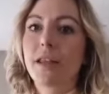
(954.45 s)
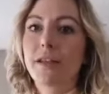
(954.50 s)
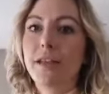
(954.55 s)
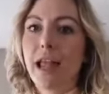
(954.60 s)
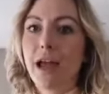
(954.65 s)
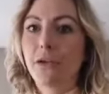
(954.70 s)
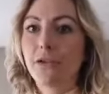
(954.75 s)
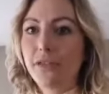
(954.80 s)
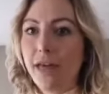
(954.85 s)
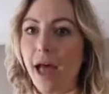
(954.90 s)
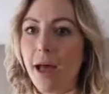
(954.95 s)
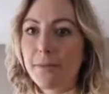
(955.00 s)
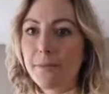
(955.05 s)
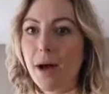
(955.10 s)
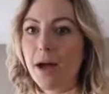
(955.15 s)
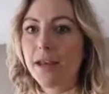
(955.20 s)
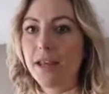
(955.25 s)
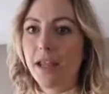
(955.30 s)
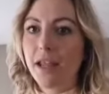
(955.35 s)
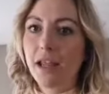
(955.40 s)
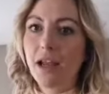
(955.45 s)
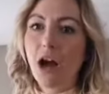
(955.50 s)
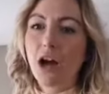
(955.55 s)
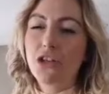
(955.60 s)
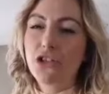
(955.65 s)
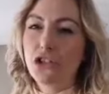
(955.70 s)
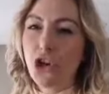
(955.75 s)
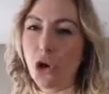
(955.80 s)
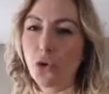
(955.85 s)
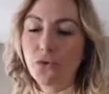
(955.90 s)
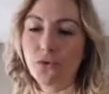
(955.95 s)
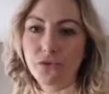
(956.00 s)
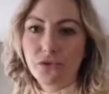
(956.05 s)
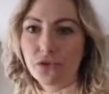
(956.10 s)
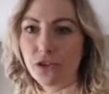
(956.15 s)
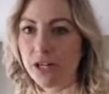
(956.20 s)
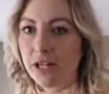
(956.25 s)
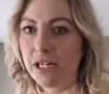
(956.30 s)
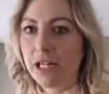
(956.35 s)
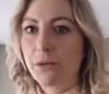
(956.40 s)
Now that money I don't
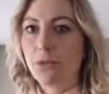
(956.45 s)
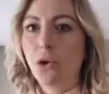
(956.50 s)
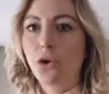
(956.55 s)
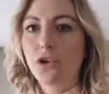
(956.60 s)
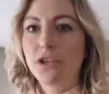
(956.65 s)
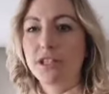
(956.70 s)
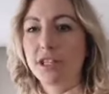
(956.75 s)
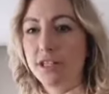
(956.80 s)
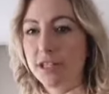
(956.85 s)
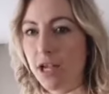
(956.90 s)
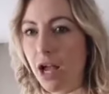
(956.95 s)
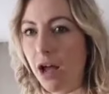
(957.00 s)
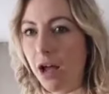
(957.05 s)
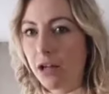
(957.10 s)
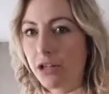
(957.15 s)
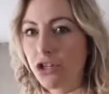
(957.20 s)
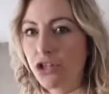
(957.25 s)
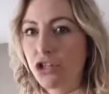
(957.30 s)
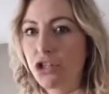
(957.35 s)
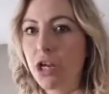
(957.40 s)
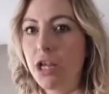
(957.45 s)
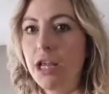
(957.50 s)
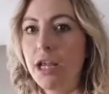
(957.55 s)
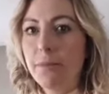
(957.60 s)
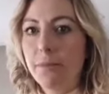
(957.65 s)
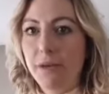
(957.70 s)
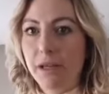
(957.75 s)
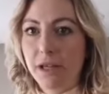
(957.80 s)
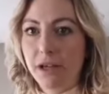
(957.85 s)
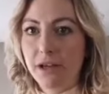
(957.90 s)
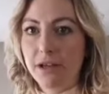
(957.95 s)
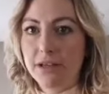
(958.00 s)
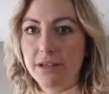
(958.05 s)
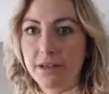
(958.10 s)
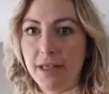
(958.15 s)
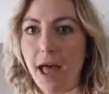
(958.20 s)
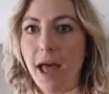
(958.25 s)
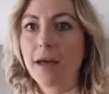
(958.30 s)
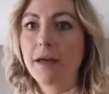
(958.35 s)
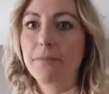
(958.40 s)
really want to touch,
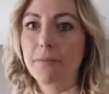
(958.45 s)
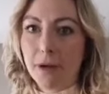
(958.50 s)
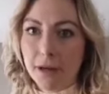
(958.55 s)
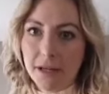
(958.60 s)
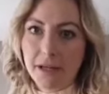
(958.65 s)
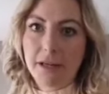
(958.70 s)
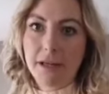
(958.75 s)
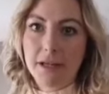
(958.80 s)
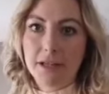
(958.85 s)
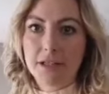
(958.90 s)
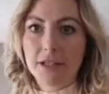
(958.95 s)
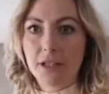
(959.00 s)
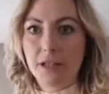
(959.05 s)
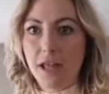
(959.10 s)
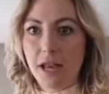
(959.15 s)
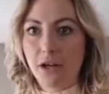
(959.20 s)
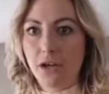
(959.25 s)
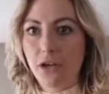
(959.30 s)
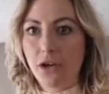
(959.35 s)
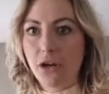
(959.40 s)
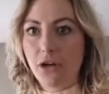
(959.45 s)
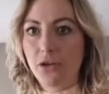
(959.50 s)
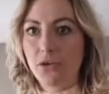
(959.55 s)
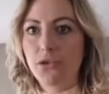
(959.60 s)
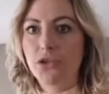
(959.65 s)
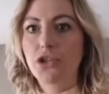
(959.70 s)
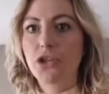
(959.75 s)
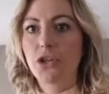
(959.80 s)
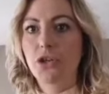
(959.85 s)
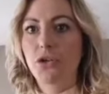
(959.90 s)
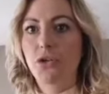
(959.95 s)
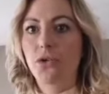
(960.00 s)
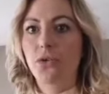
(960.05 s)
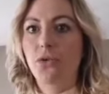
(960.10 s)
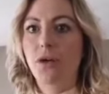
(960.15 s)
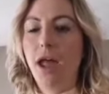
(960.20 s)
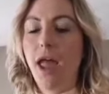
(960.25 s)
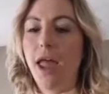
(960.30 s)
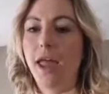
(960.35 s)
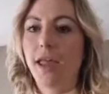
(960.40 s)
because that money needs to then go
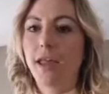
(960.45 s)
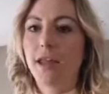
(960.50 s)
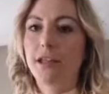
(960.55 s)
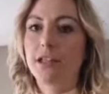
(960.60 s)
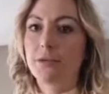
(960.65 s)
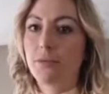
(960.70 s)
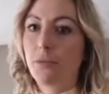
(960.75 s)
to a